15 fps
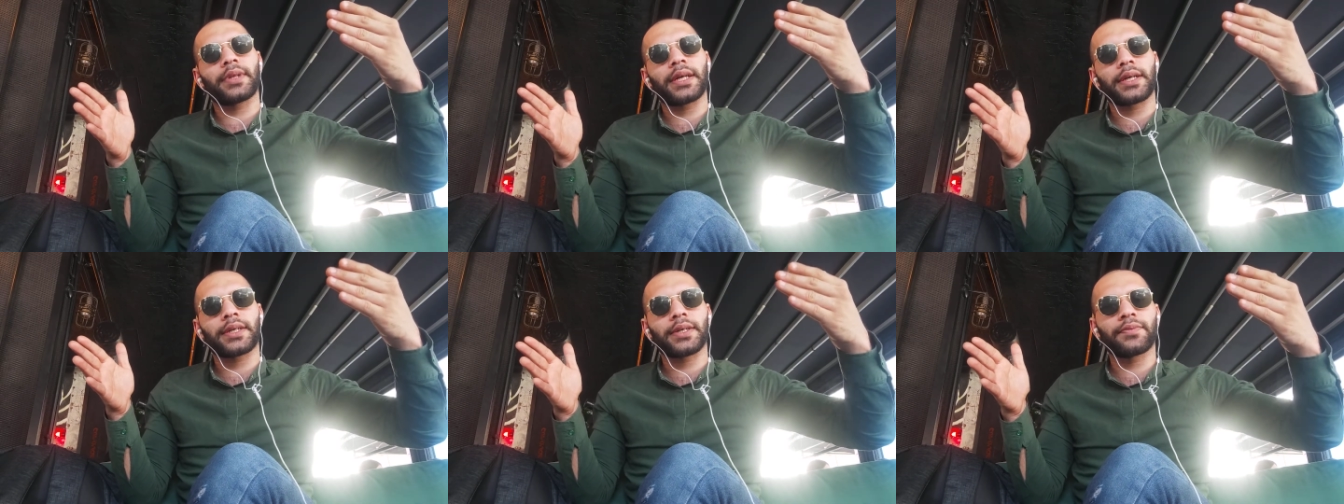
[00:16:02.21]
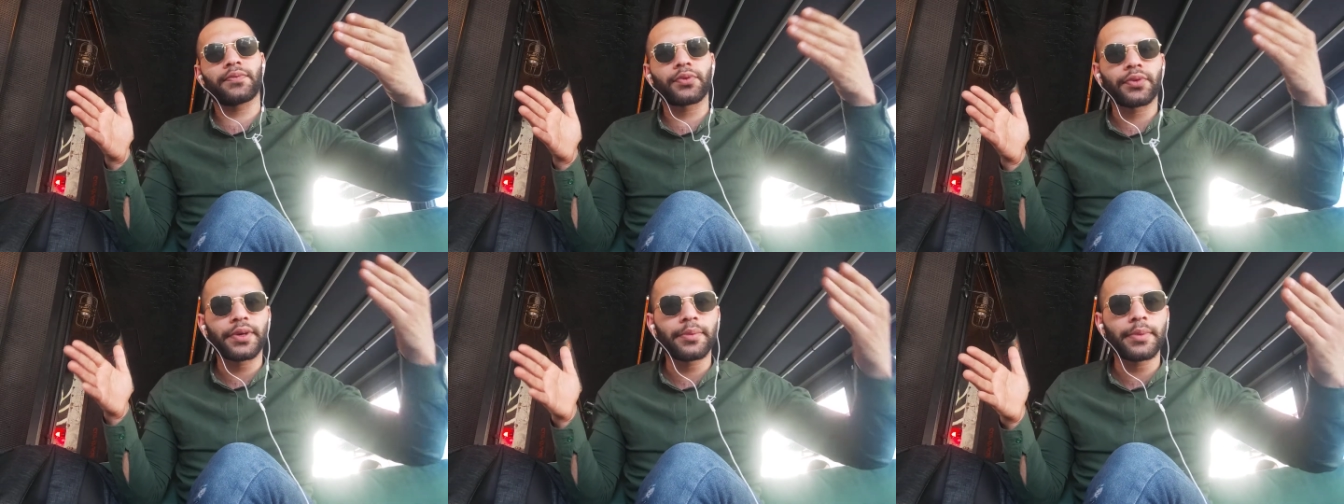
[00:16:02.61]
like if
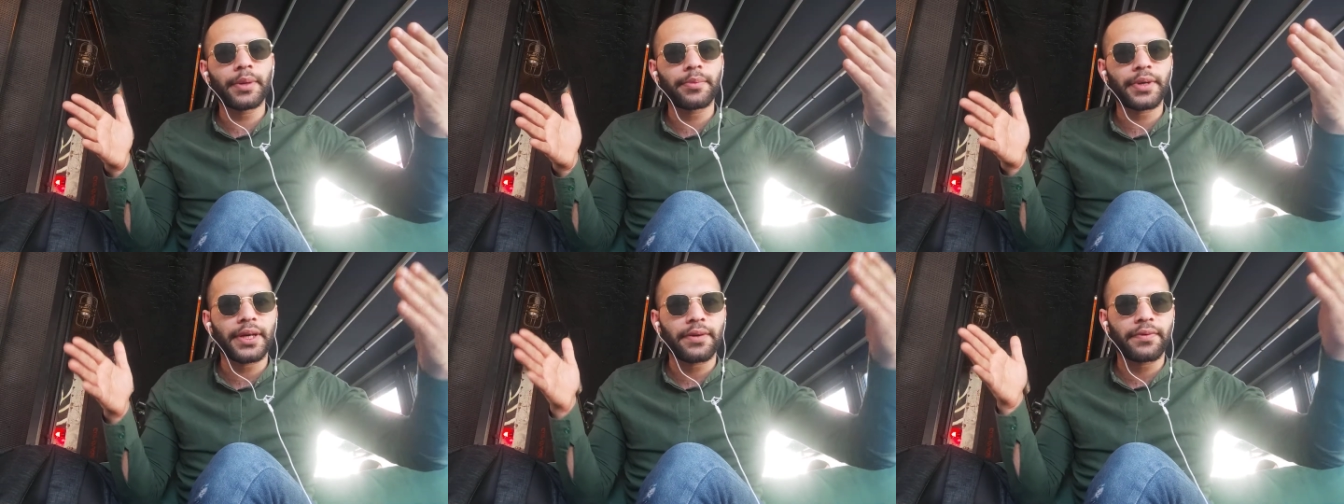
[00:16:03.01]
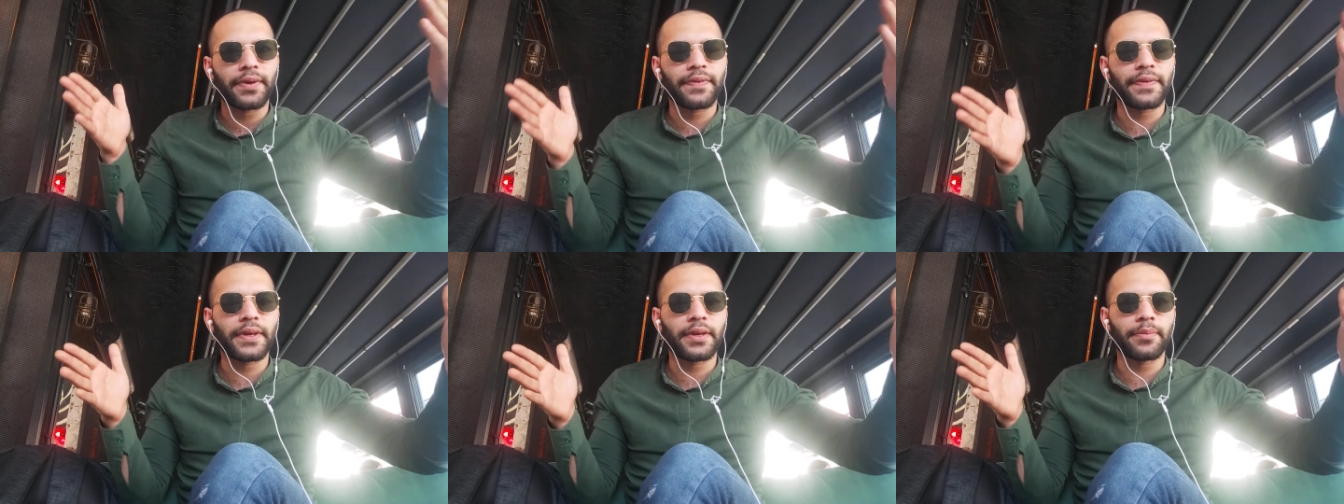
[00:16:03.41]
you remember
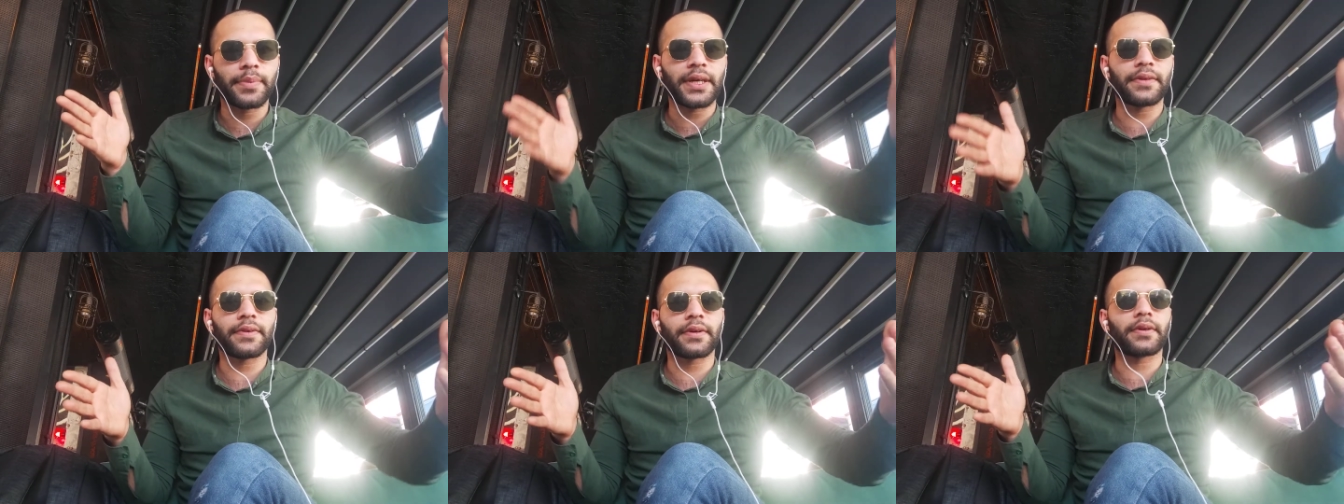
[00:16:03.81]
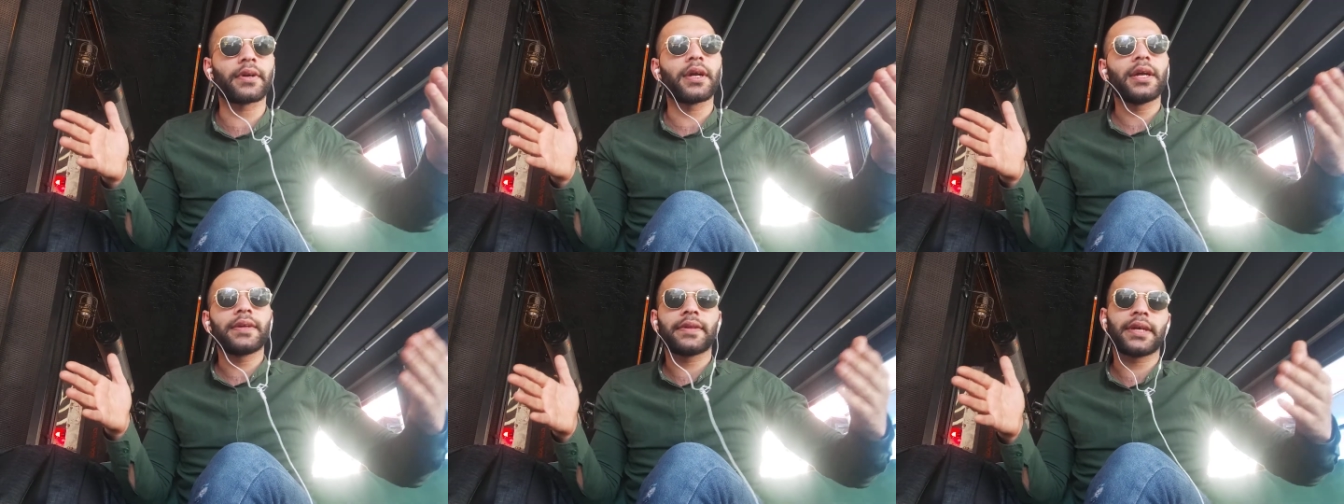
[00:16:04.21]
everything better,
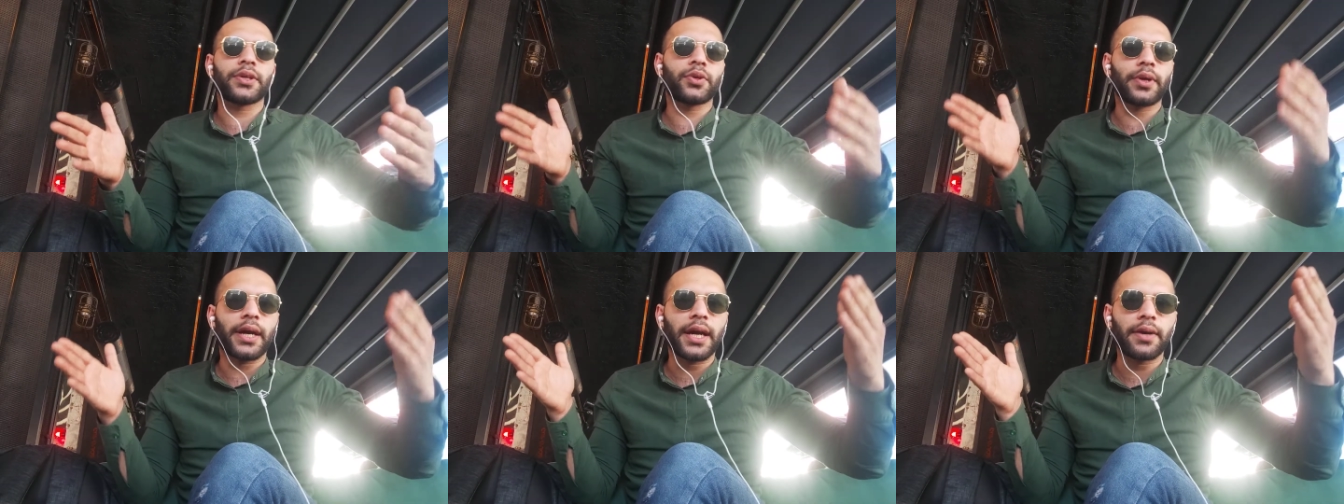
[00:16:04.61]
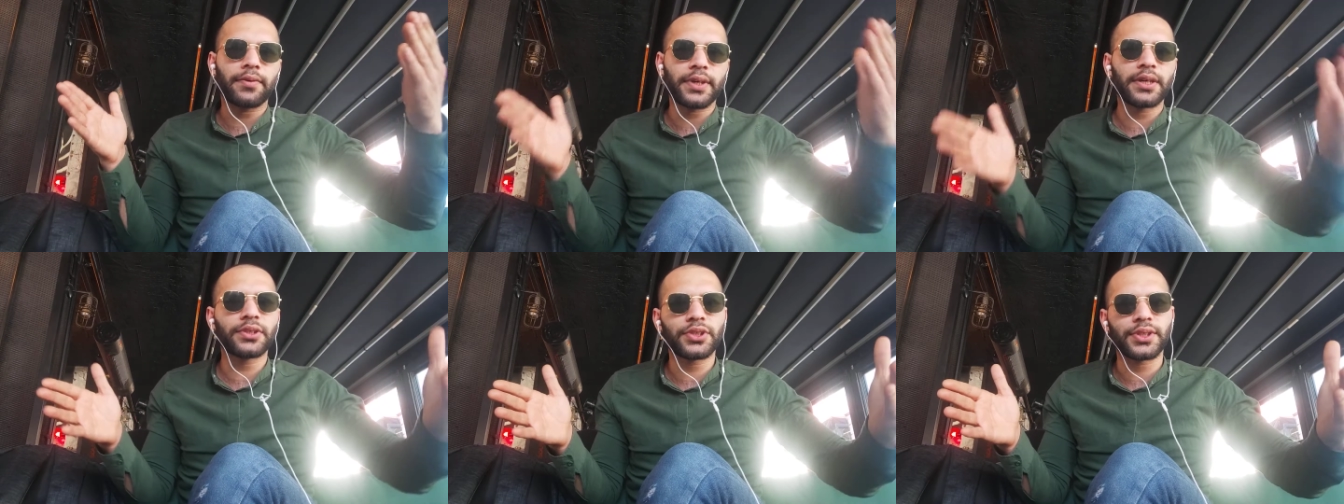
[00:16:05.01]
then you
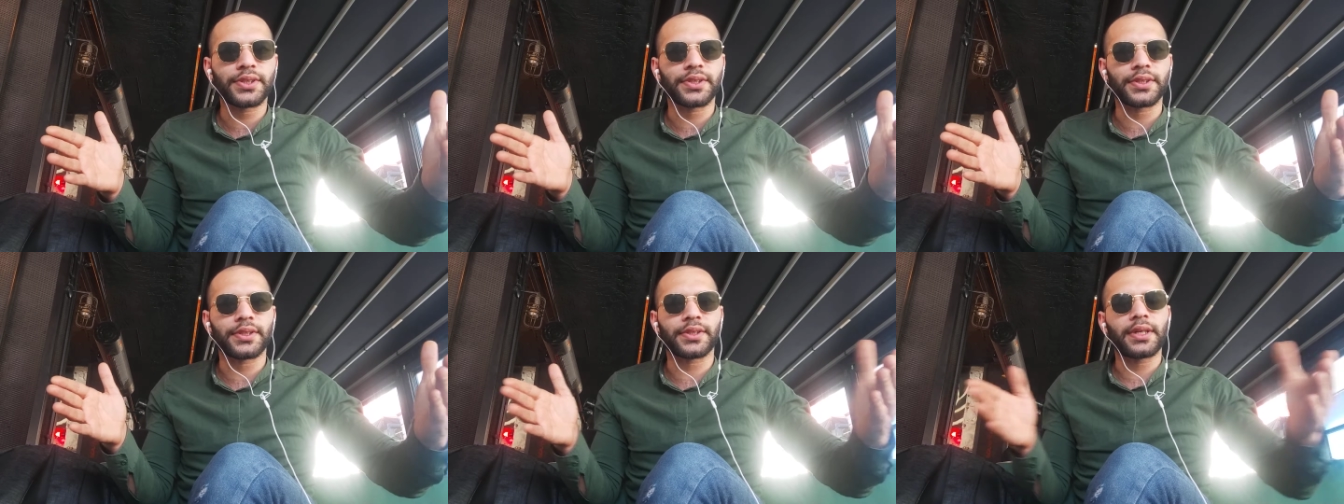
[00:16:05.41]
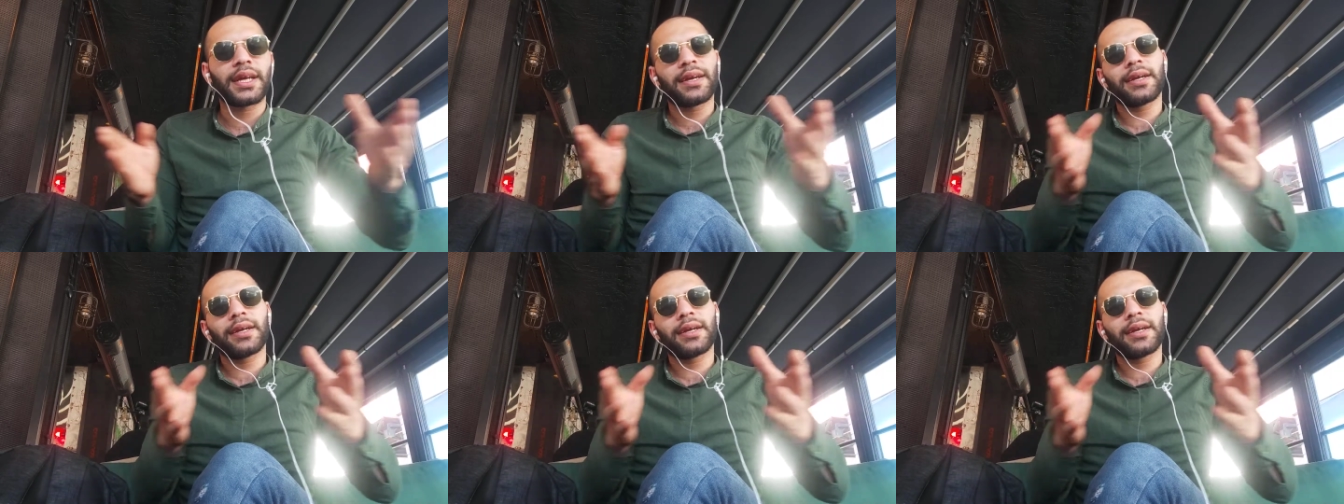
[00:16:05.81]
have consciousness.